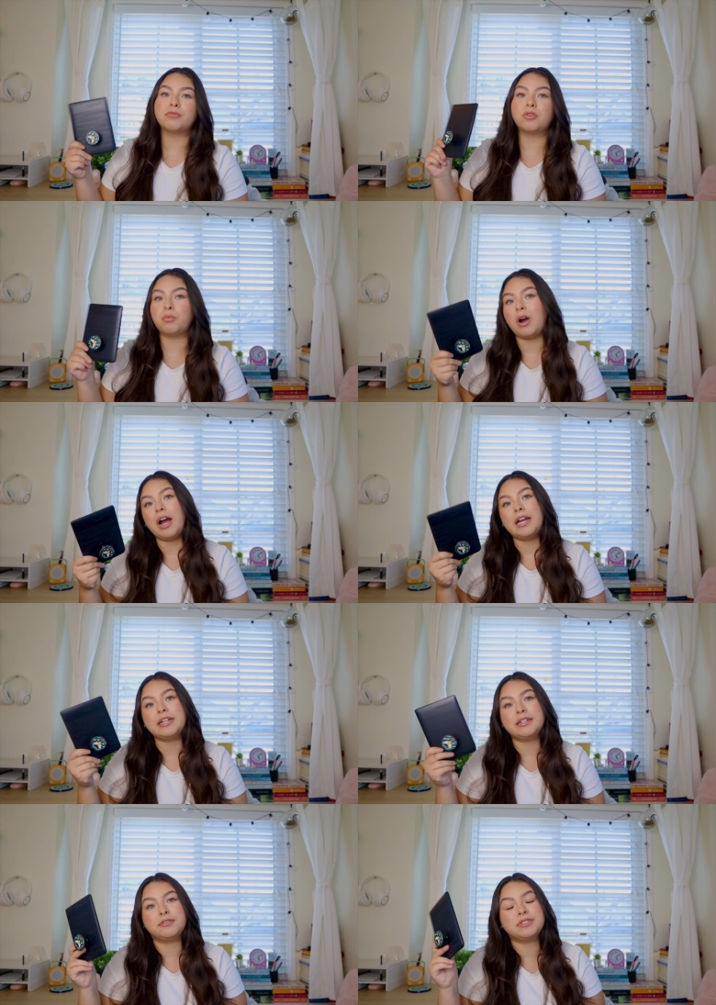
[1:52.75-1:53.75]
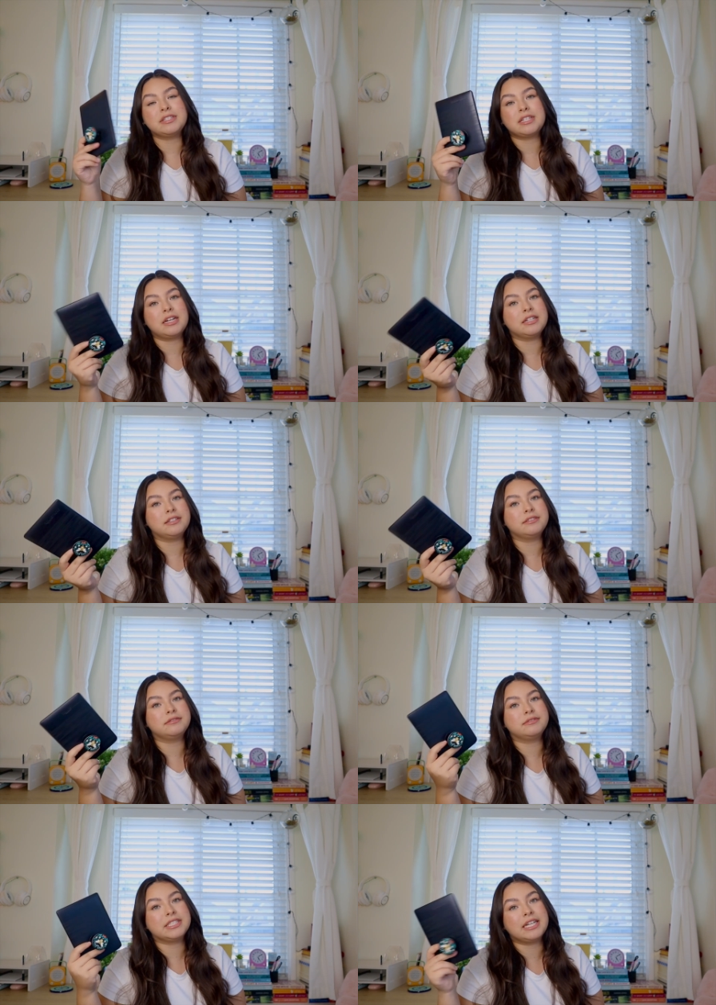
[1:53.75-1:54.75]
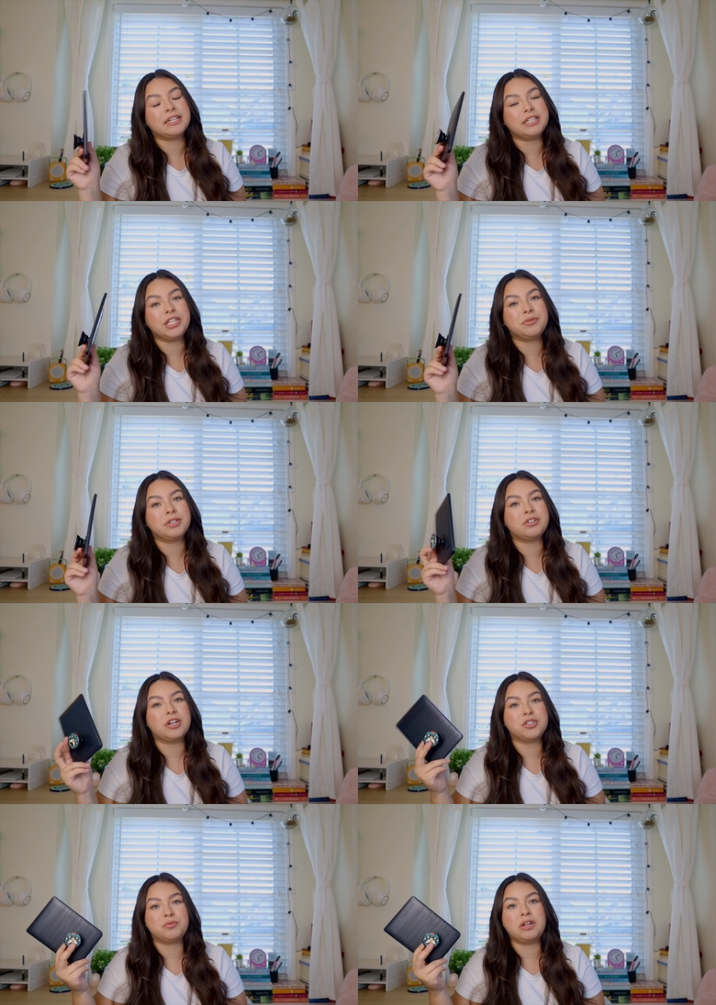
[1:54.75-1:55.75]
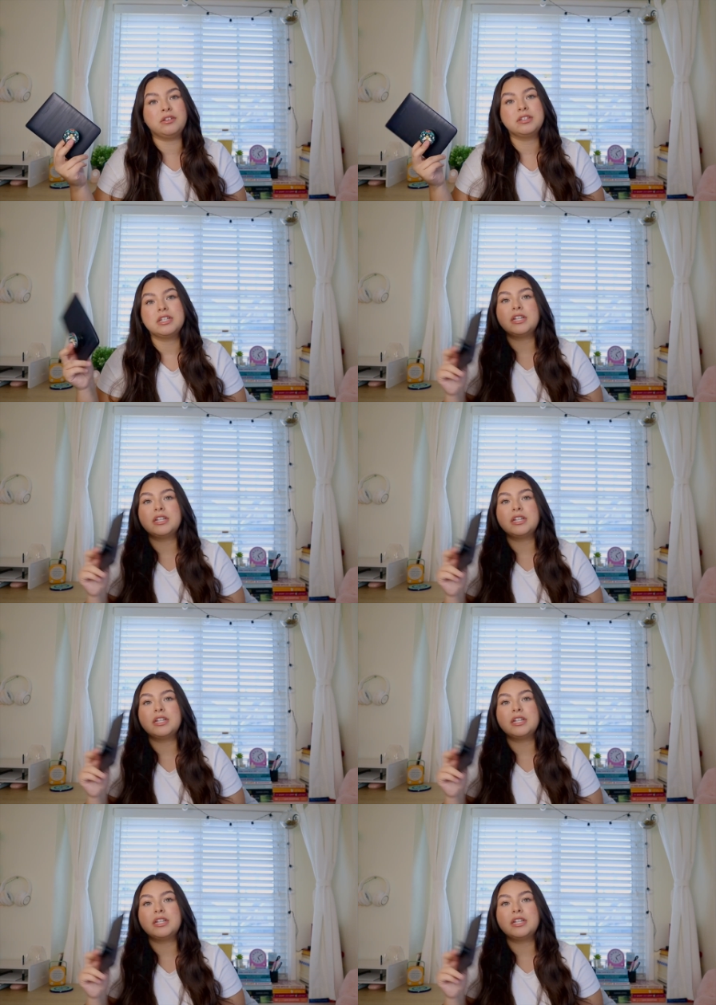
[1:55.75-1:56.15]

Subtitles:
Why I was decided to get an e-reader as well